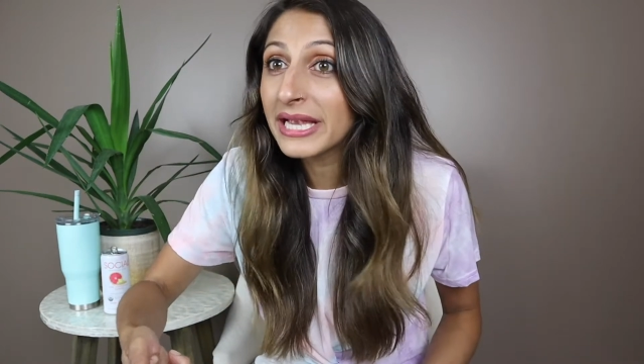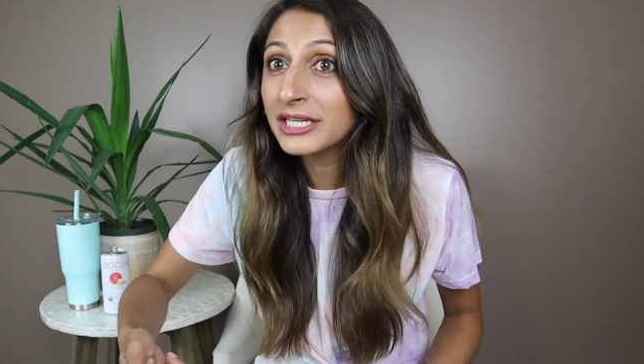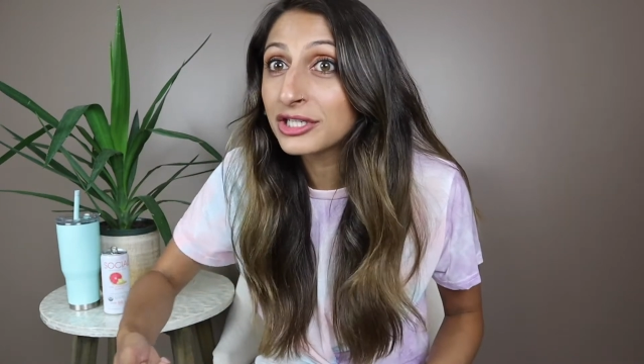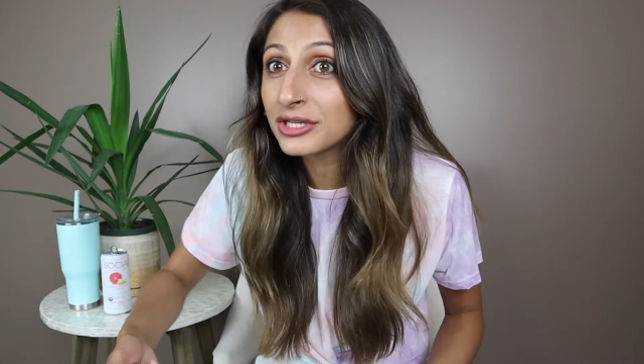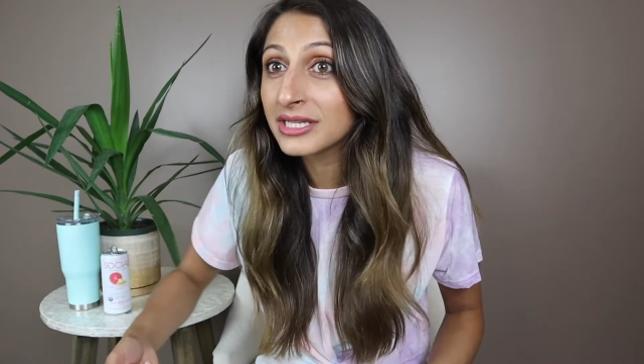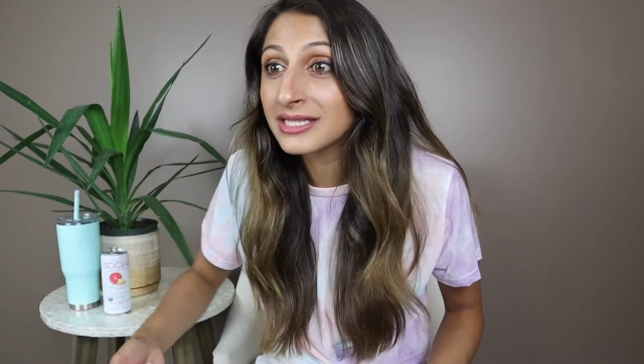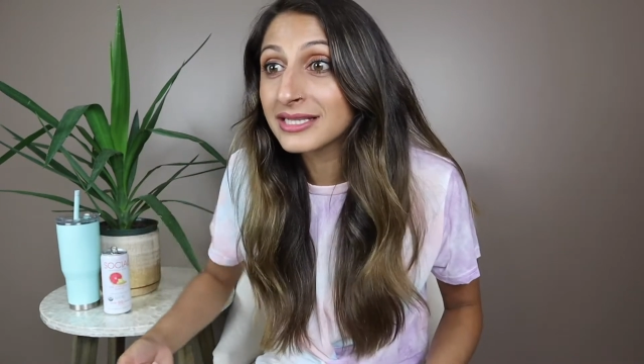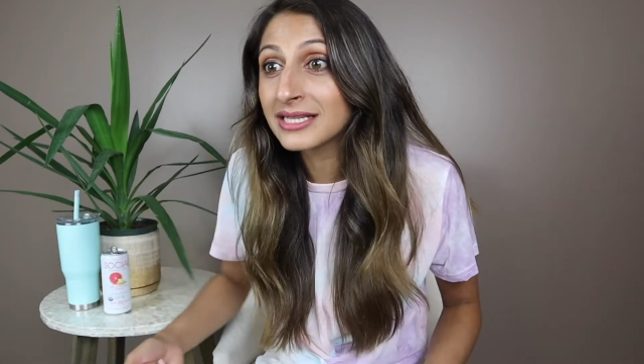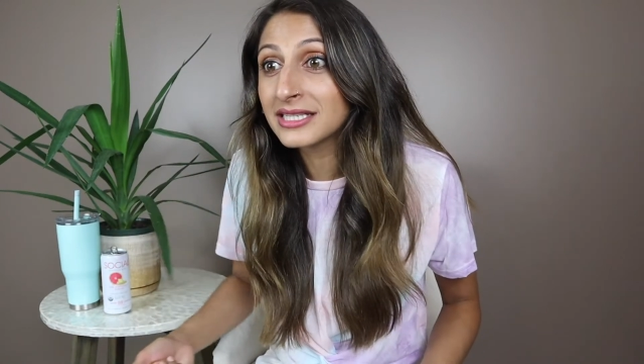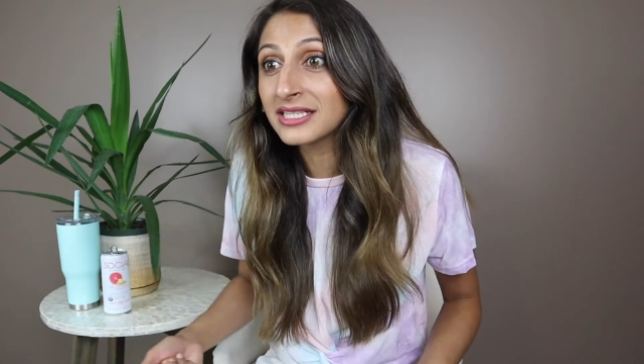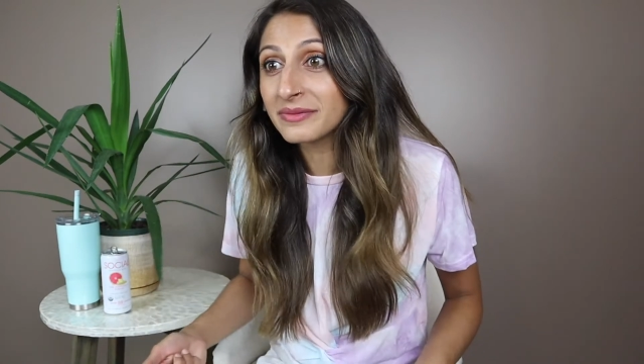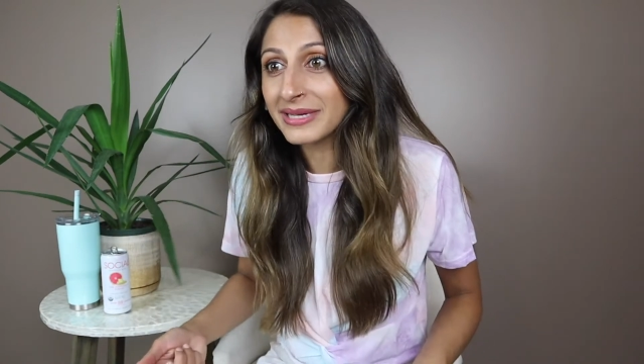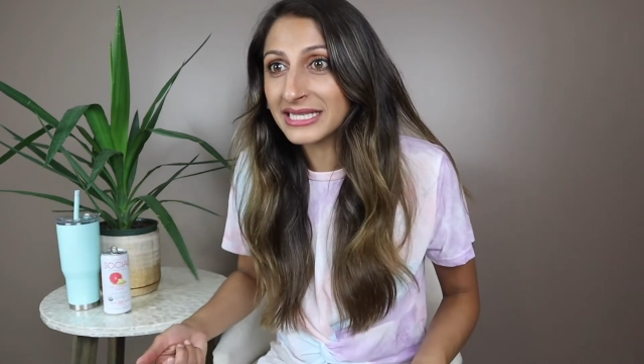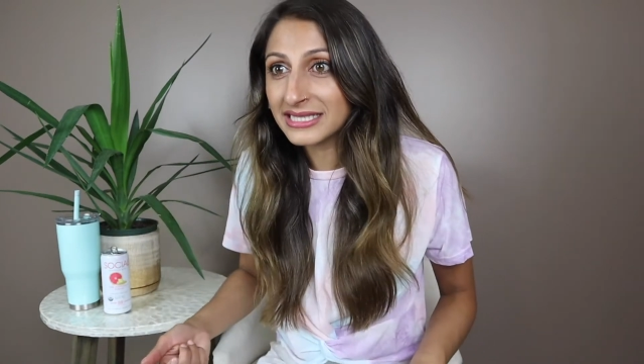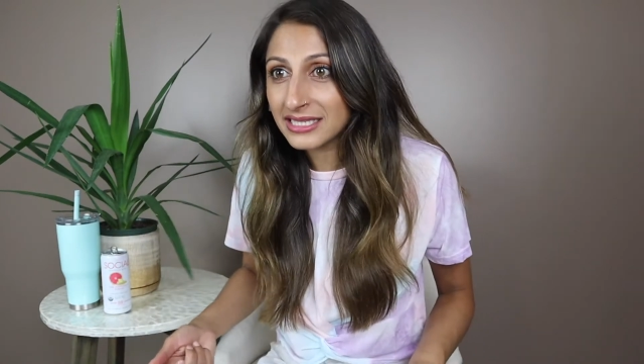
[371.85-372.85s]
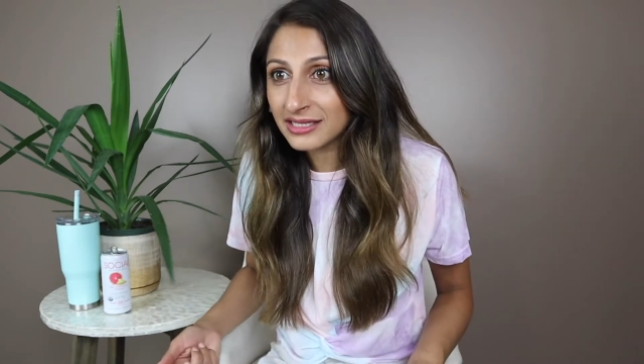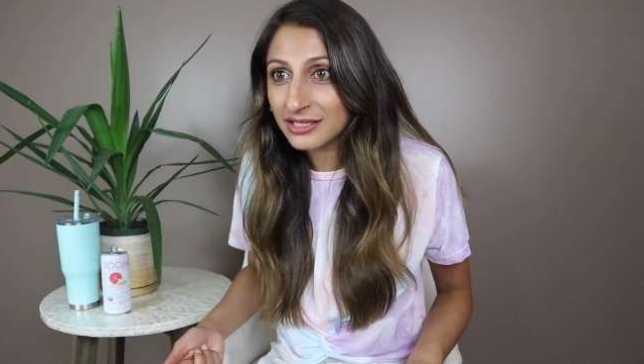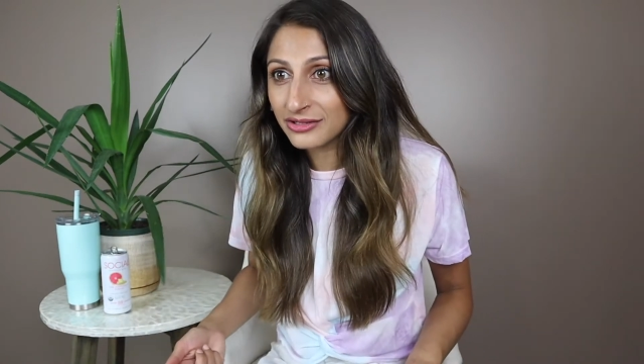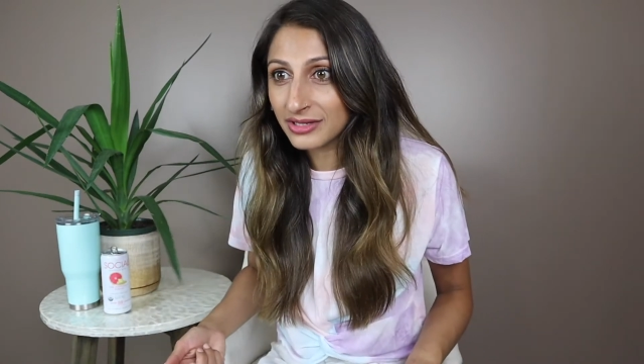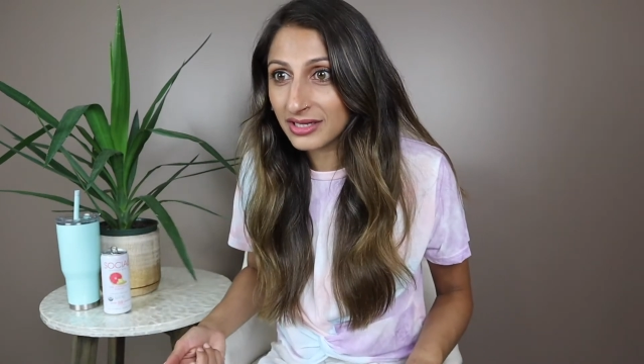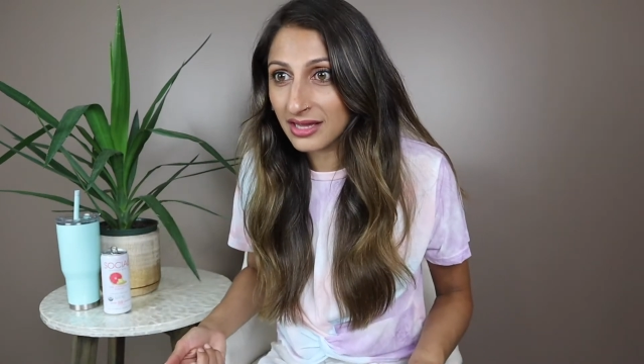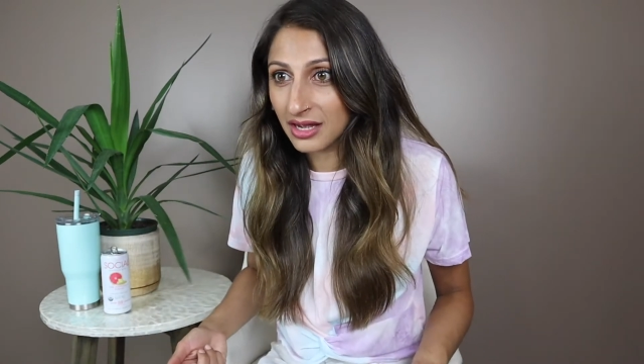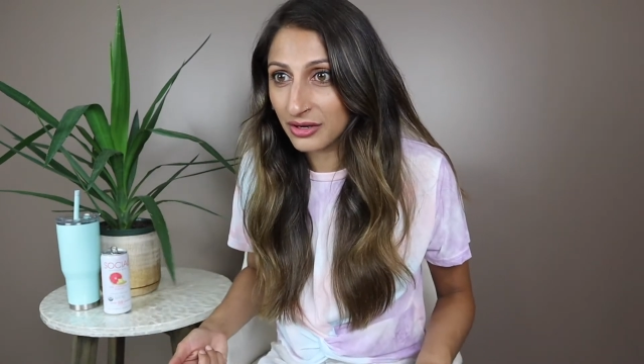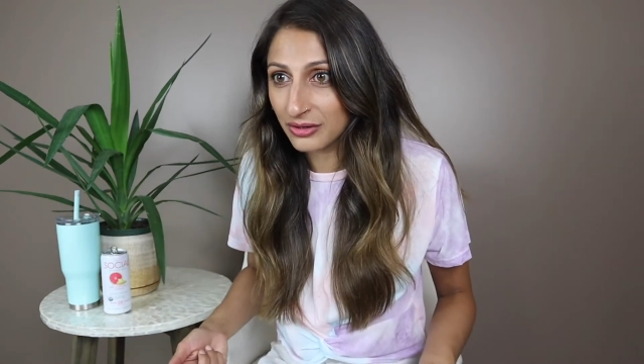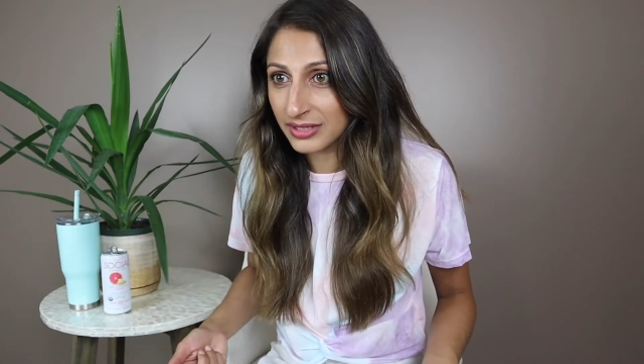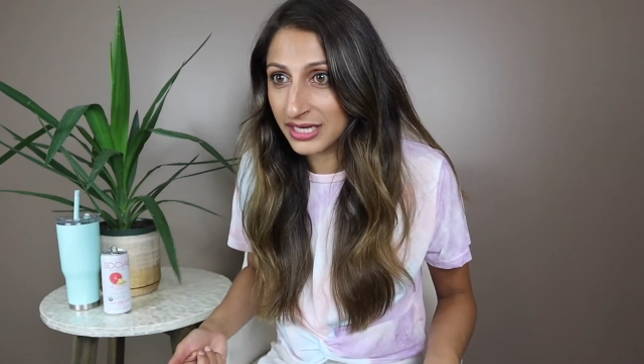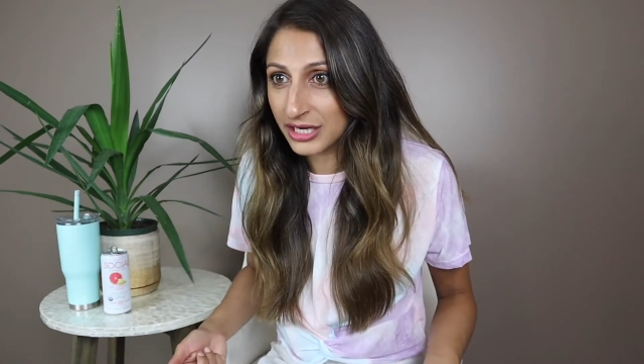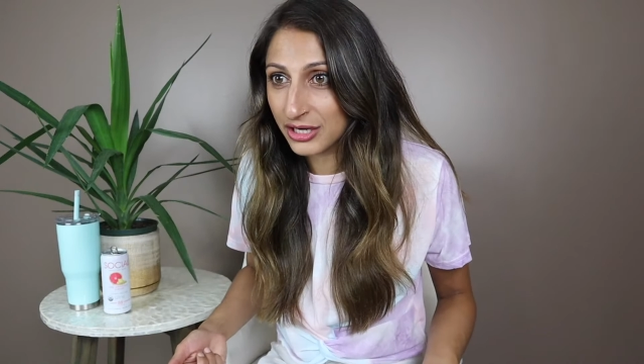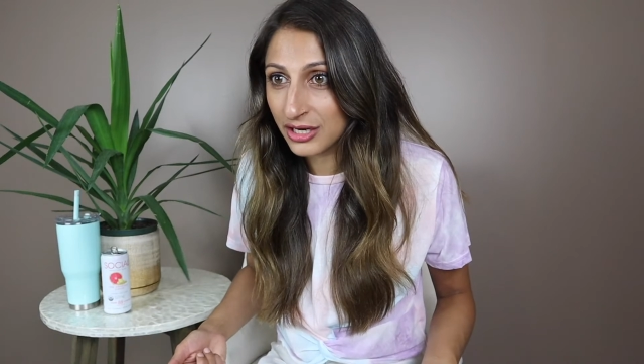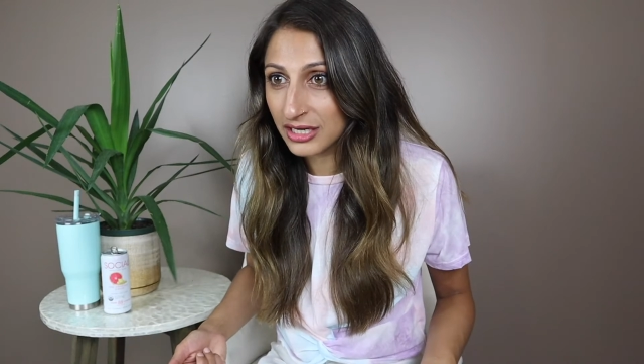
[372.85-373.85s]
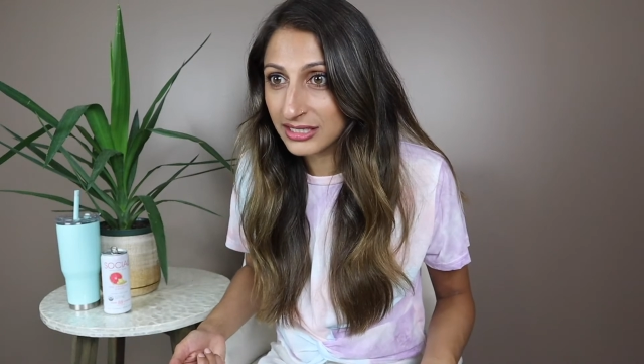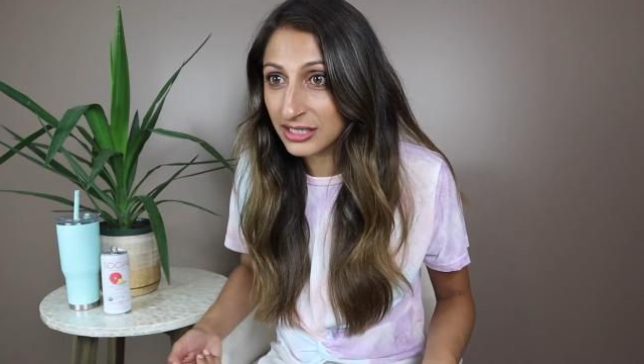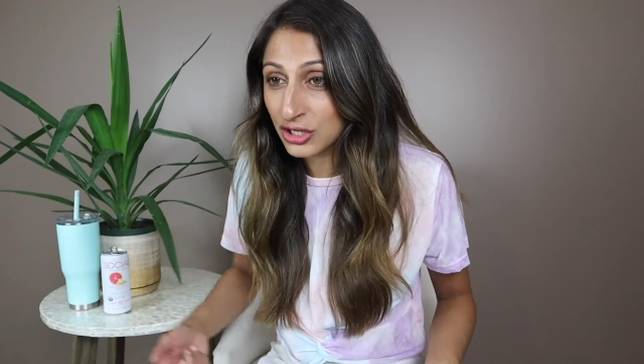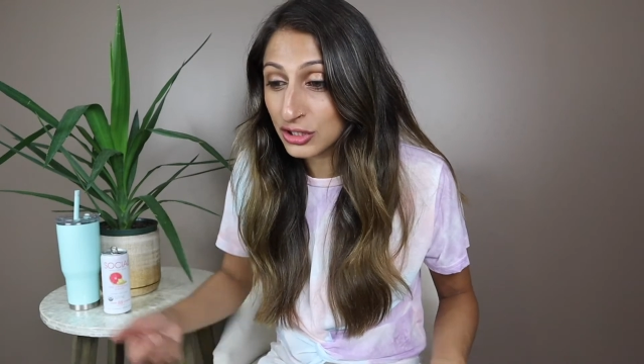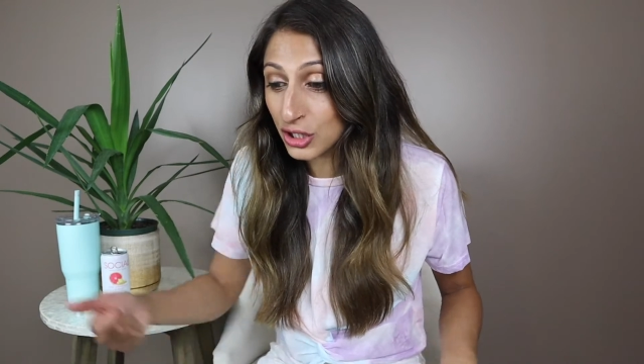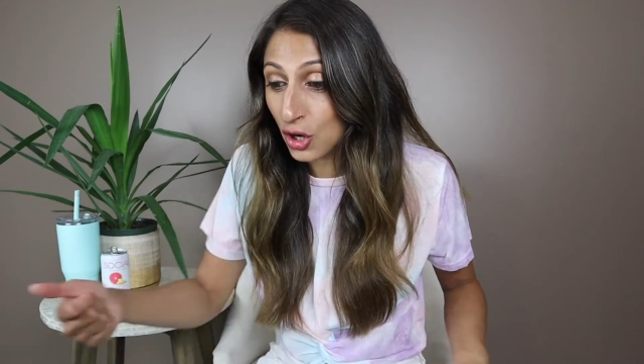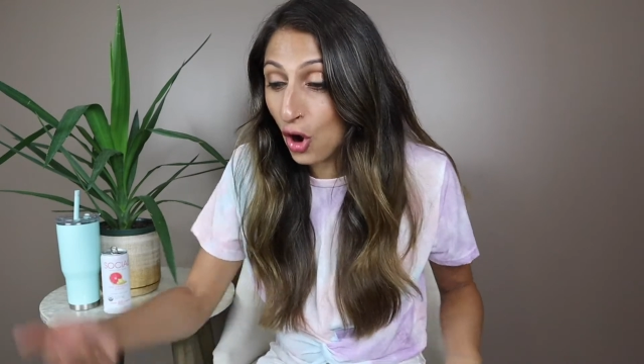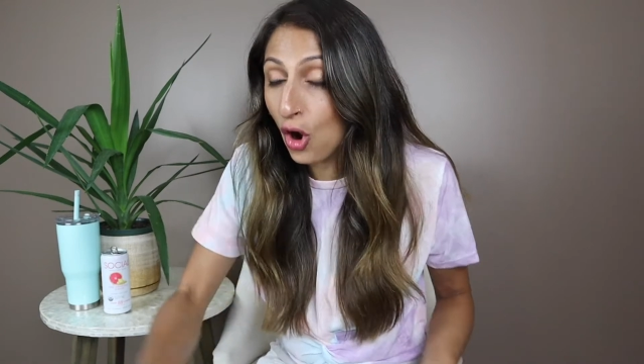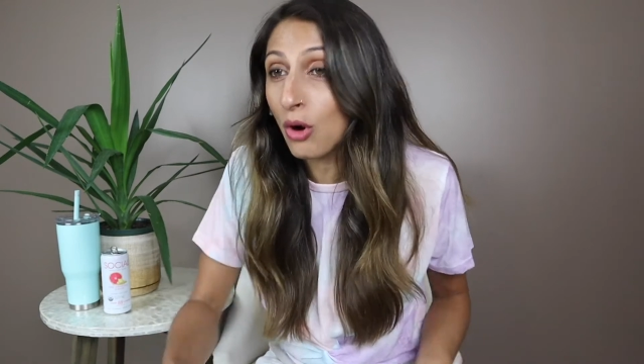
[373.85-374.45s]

picture and sent it to my sister in law, who's a nurse, and I was like,